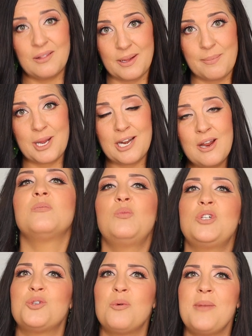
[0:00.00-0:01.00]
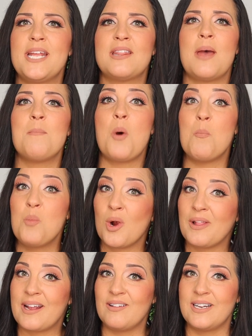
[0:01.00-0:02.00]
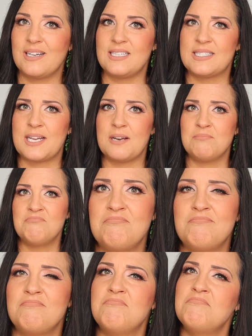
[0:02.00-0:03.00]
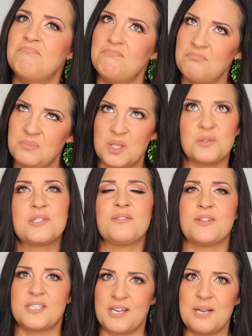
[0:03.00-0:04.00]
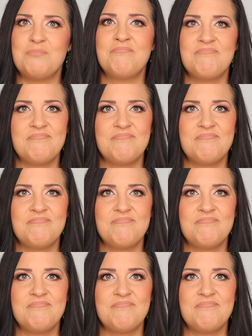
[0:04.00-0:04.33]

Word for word: a limit, which will make them more likely to listen, most of the time.